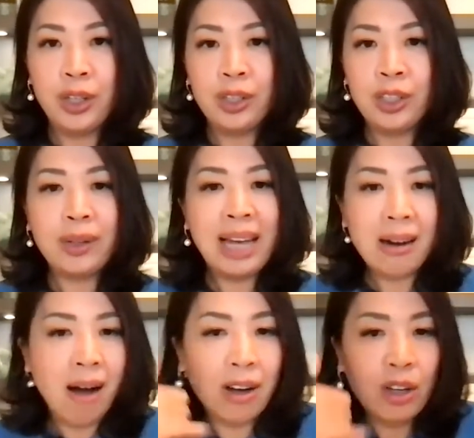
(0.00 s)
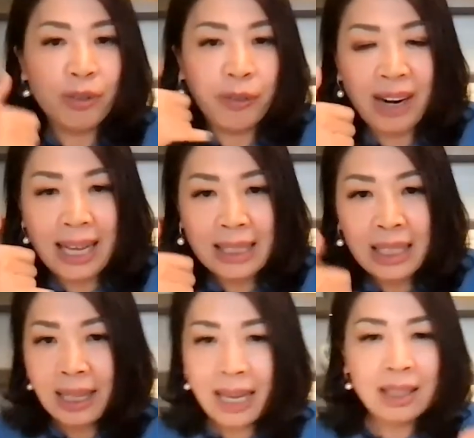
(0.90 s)
you can call your friends.
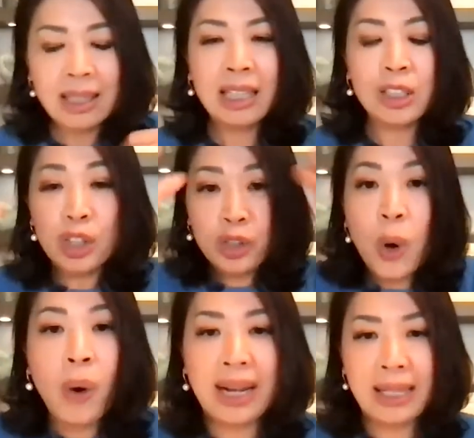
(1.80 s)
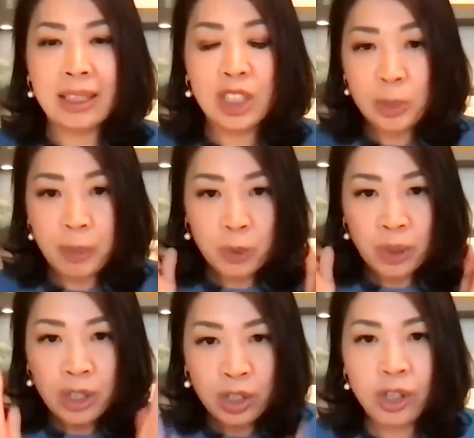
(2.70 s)
There's no noise, just
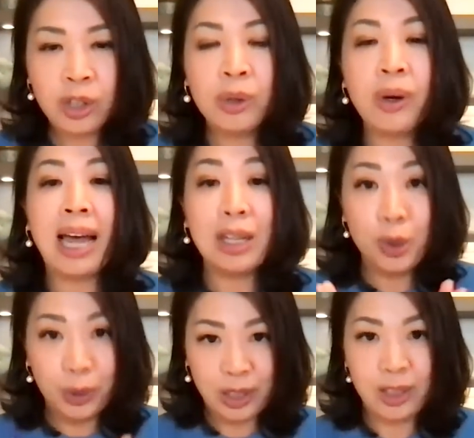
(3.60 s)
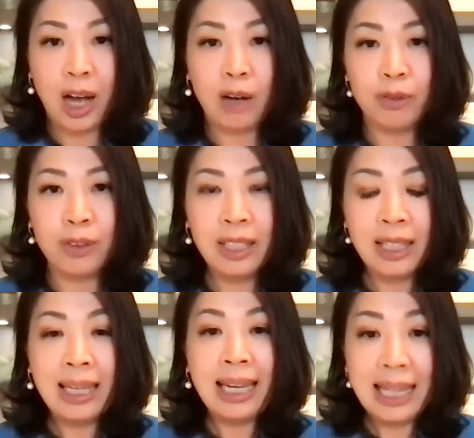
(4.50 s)
between you and yourself
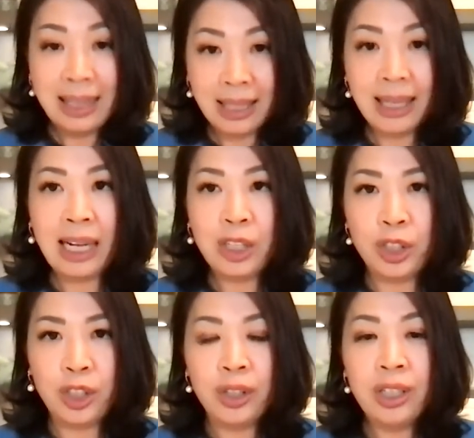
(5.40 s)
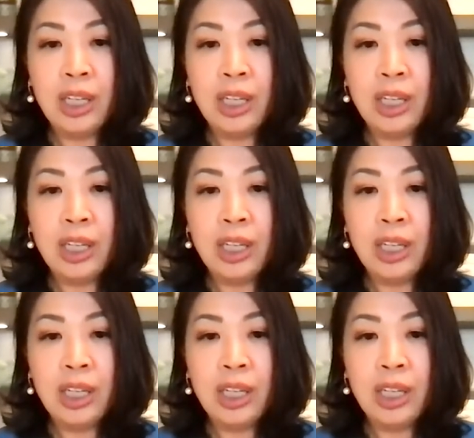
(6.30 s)
in the nature.